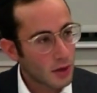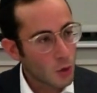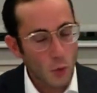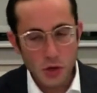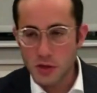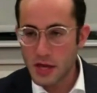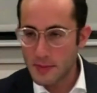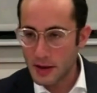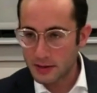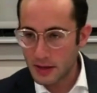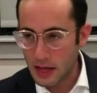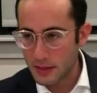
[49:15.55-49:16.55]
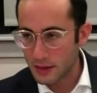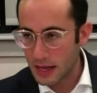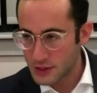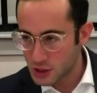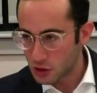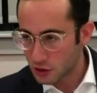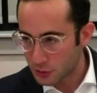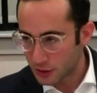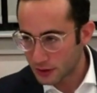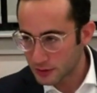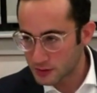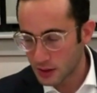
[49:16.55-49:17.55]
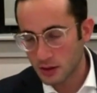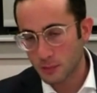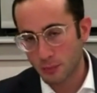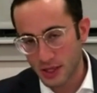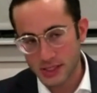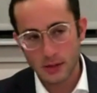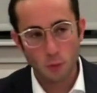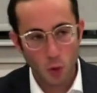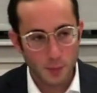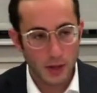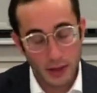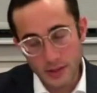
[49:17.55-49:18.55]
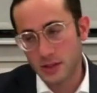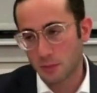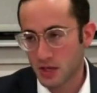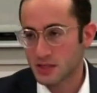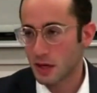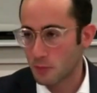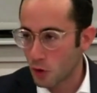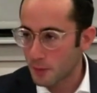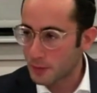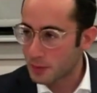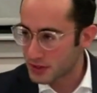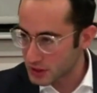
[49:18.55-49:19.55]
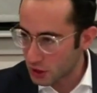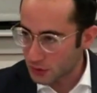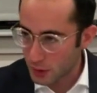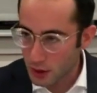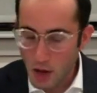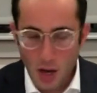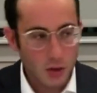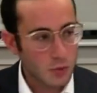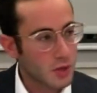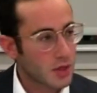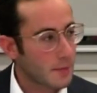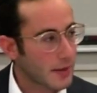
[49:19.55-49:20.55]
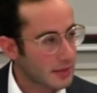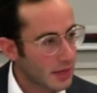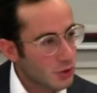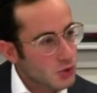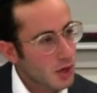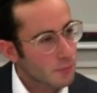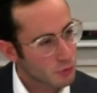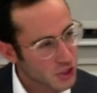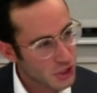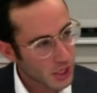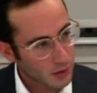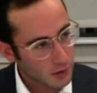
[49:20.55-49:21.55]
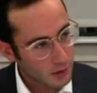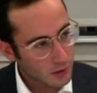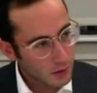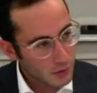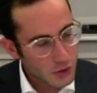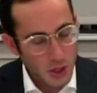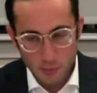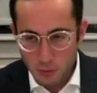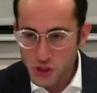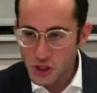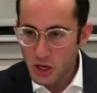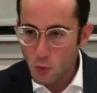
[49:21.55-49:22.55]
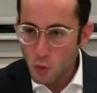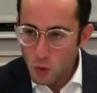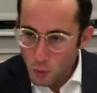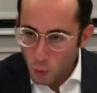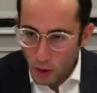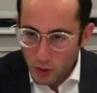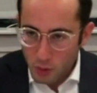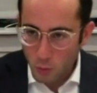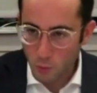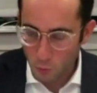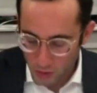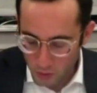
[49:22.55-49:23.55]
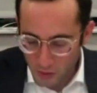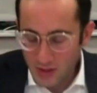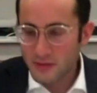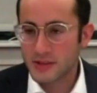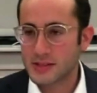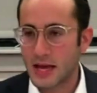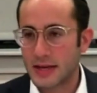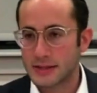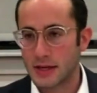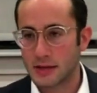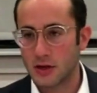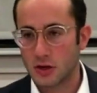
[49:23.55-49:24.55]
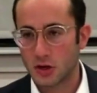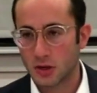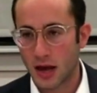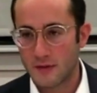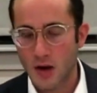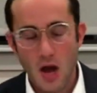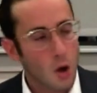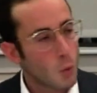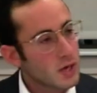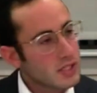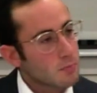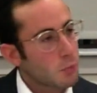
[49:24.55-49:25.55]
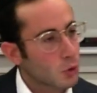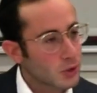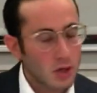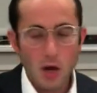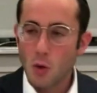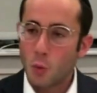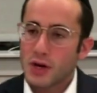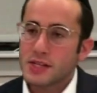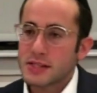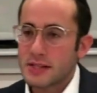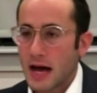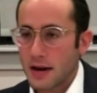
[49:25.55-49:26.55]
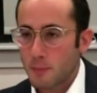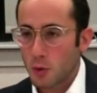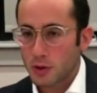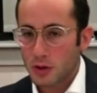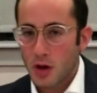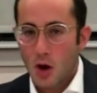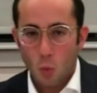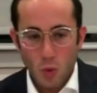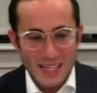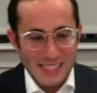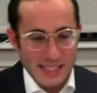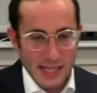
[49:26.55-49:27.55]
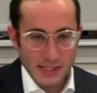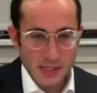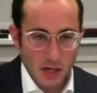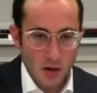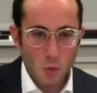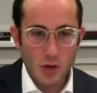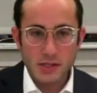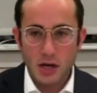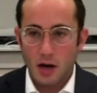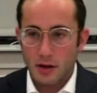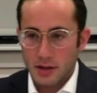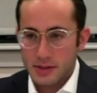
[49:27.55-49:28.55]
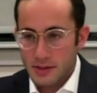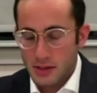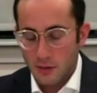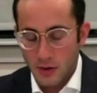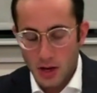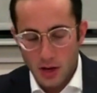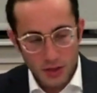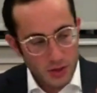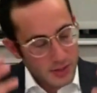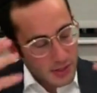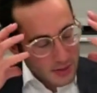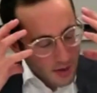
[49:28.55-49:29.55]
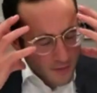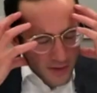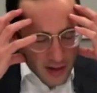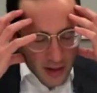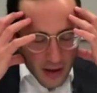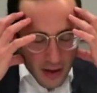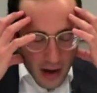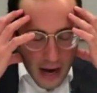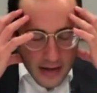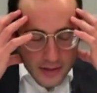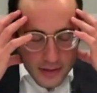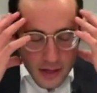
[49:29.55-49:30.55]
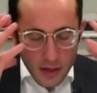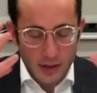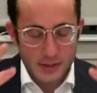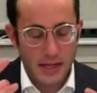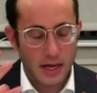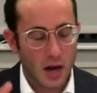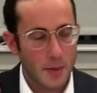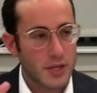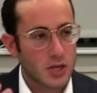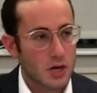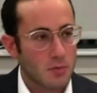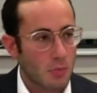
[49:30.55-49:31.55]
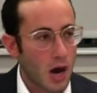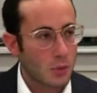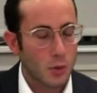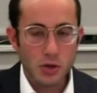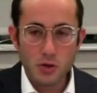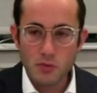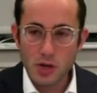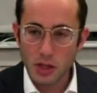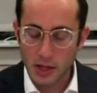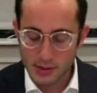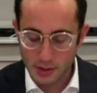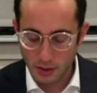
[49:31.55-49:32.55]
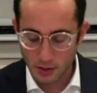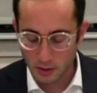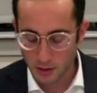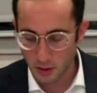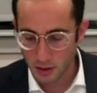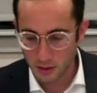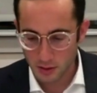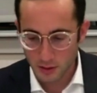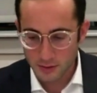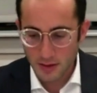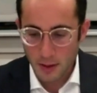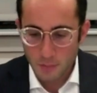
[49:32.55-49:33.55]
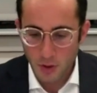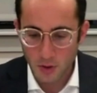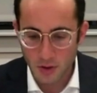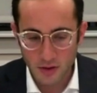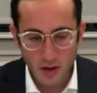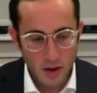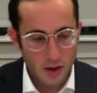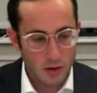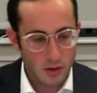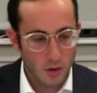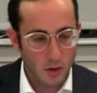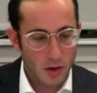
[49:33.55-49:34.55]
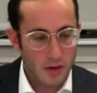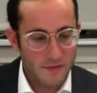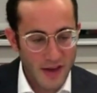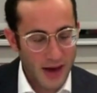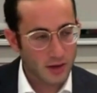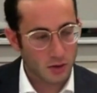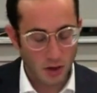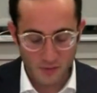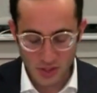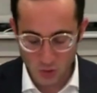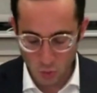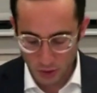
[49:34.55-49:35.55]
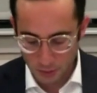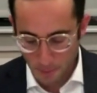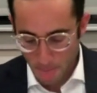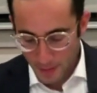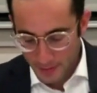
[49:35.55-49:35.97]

When you think about death, and it's a good thing, it's not a depressing, morbid, it is depressing and morbid, but it's a good thing. Because when you think about death, you start appreciating. You start appreciating what do you live as in your life. What is important, what is not important. What is necessary, what is unnecessary. There's a different ideas that come into your mind when you realize the temporary, factor of this world.